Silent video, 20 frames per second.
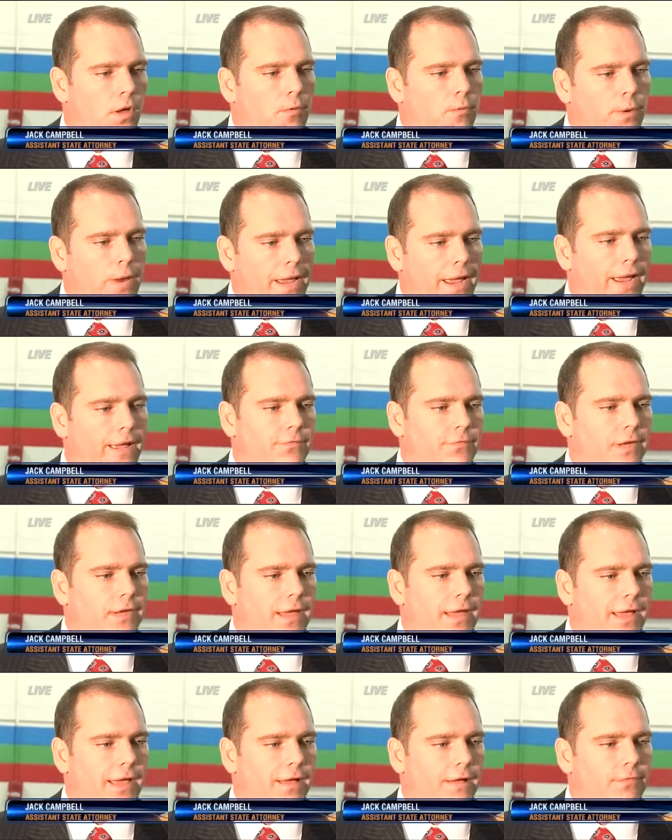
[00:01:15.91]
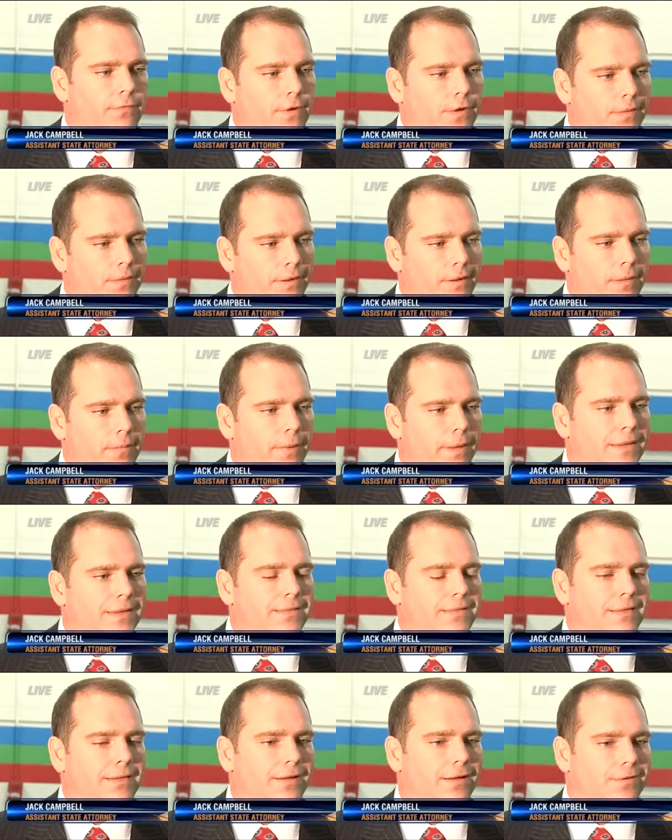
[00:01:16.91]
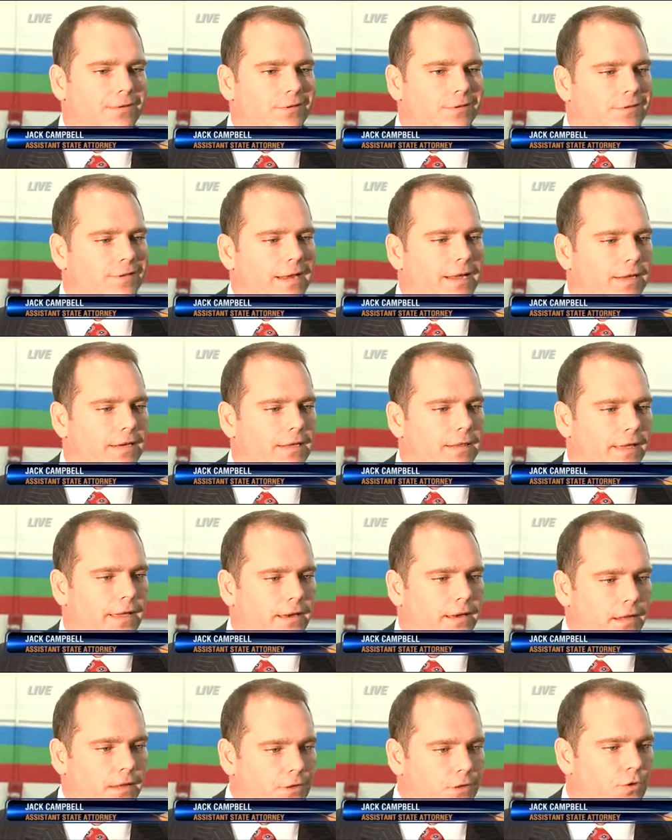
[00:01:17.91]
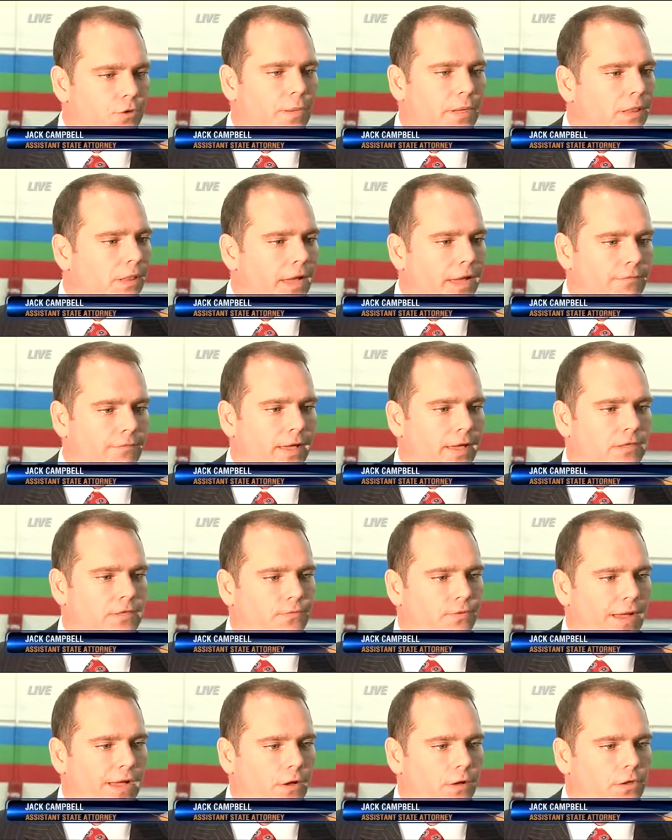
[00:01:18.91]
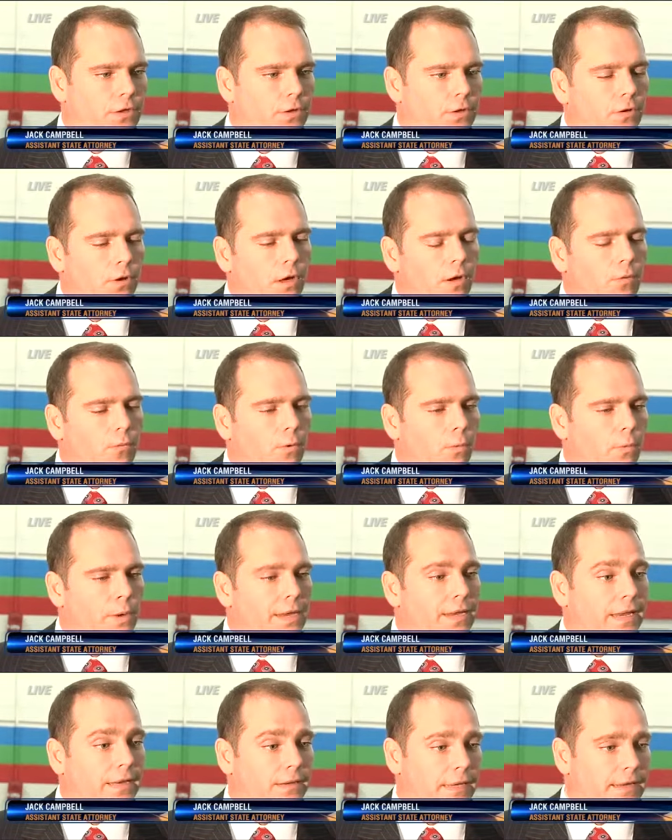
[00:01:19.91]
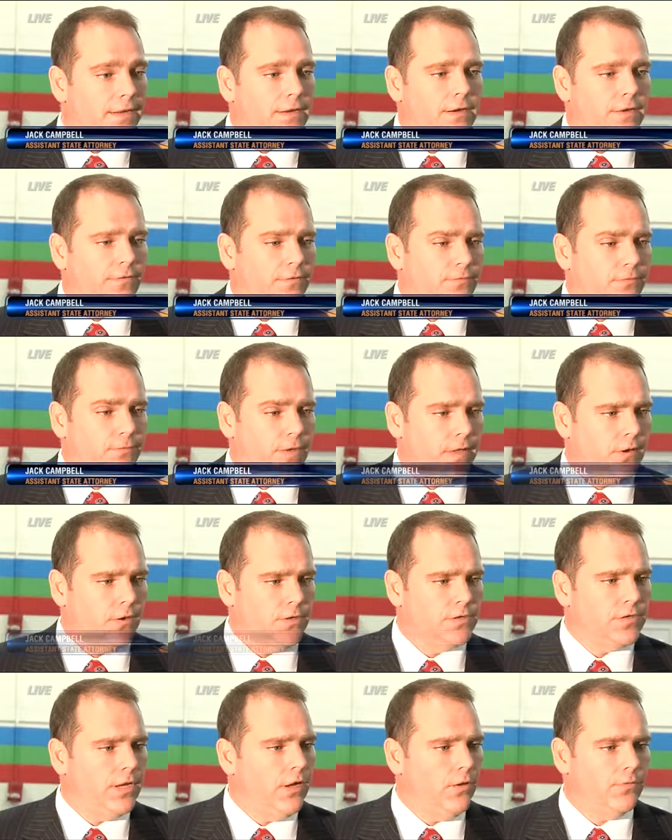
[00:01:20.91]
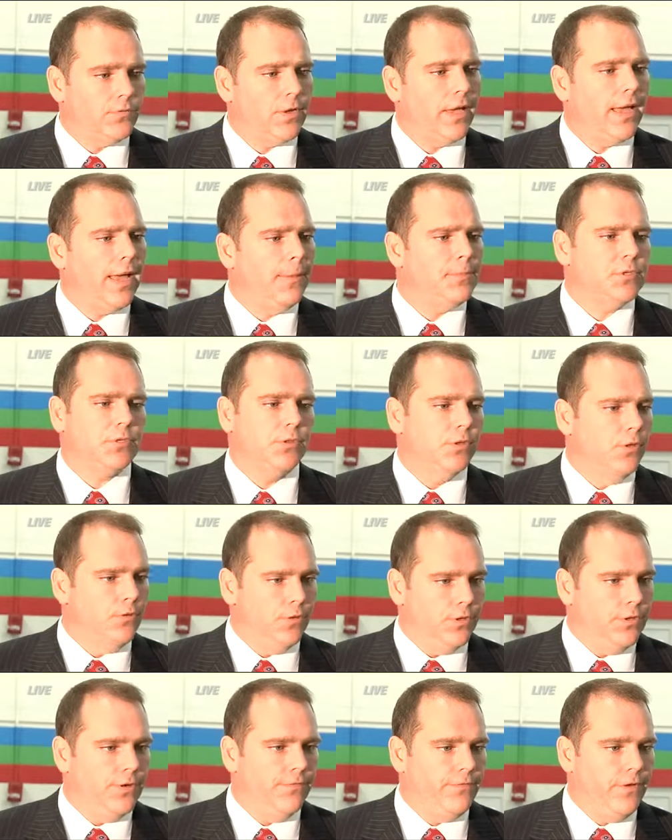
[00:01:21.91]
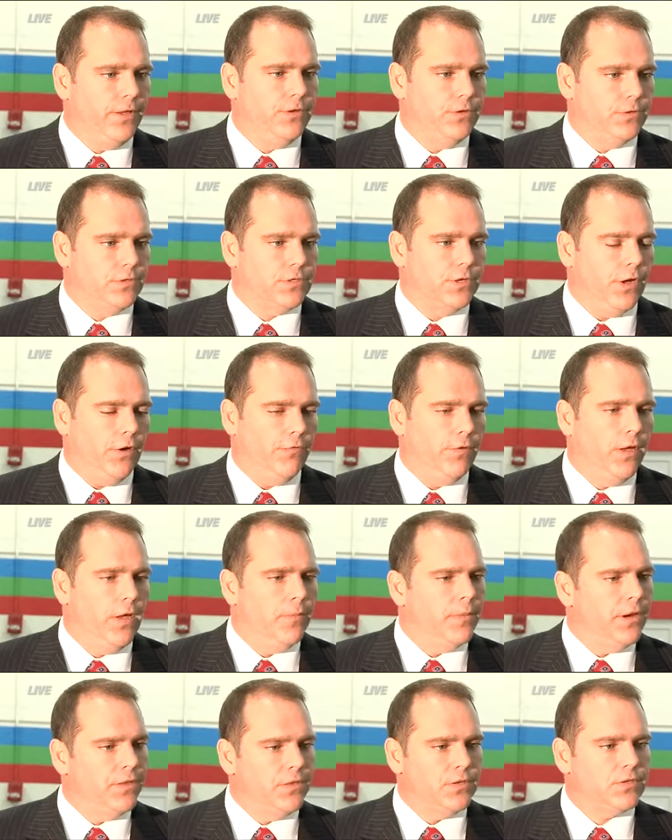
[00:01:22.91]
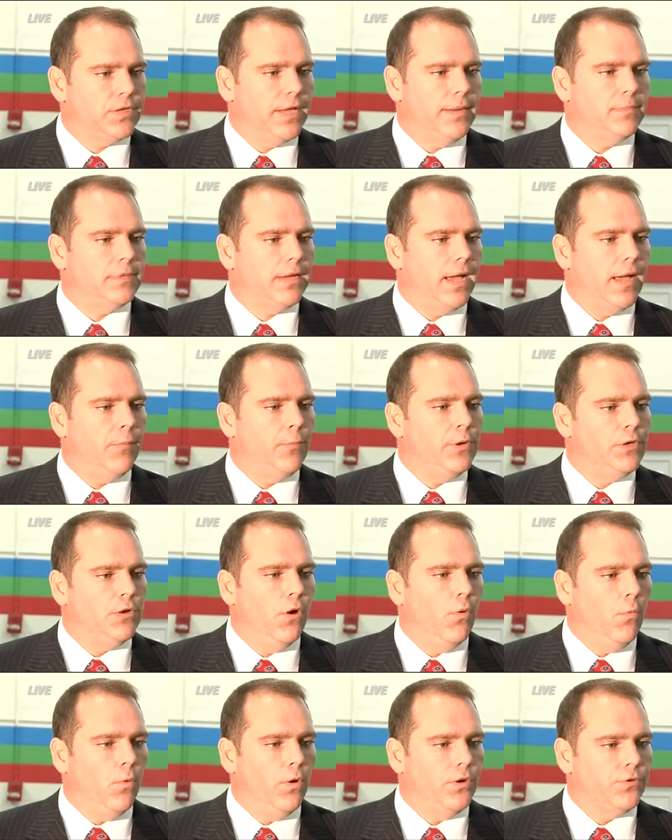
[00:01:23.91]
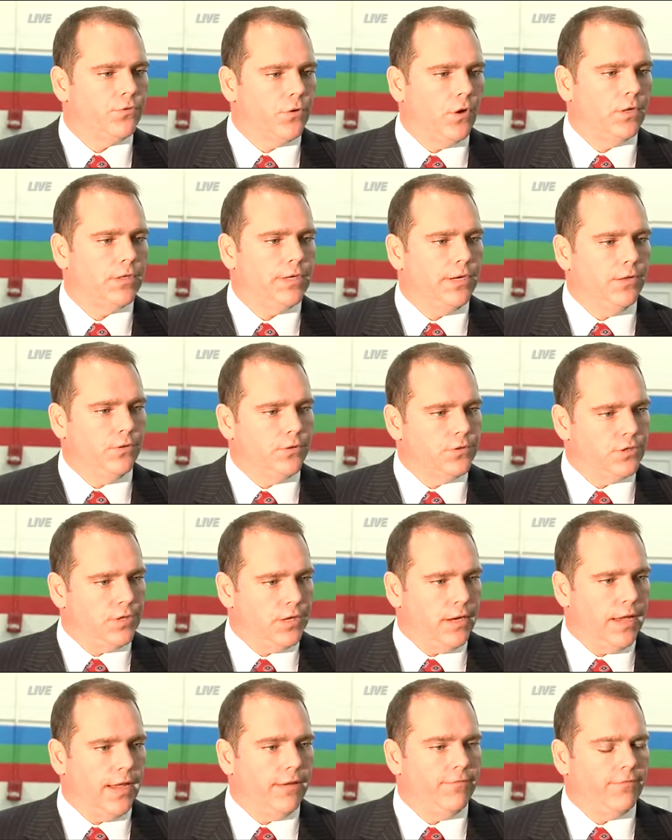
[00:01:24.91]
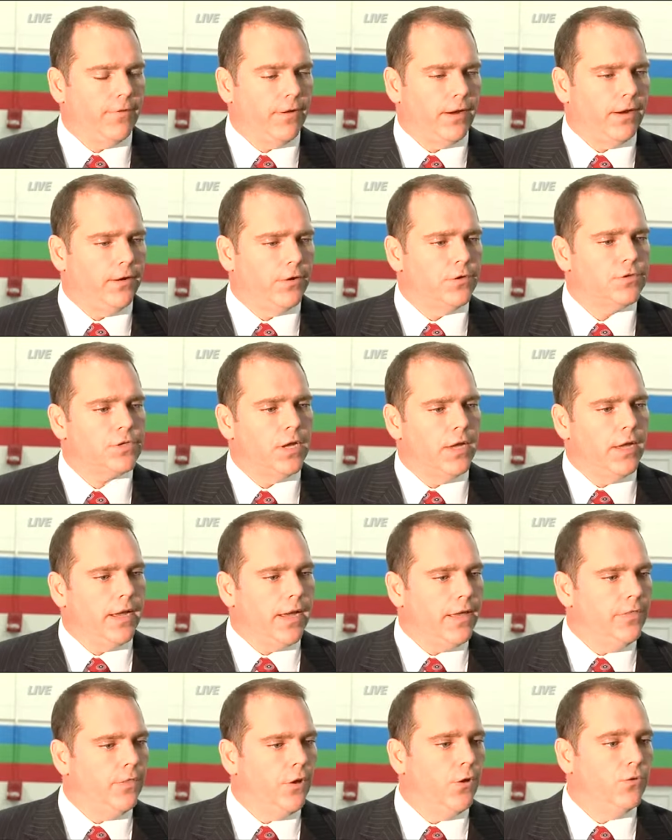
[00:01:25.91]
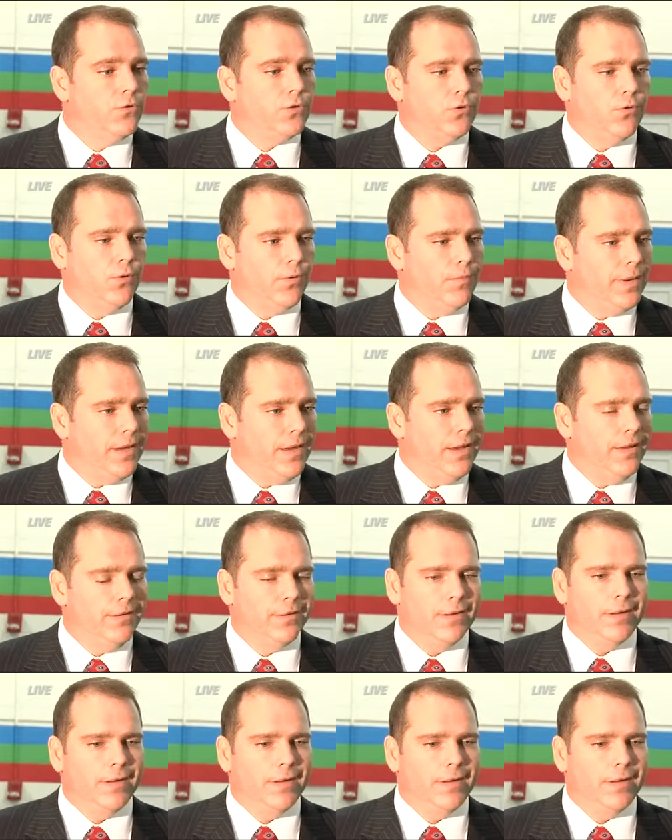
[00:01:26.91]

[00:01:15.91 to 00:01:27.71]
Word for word: We have to have a, a basic understanding that human life has value. When we can, need to defend ourselves, absolutely, defend yourself yourself. But at the same time, we don't want drug dealers and gang fighters and those who would be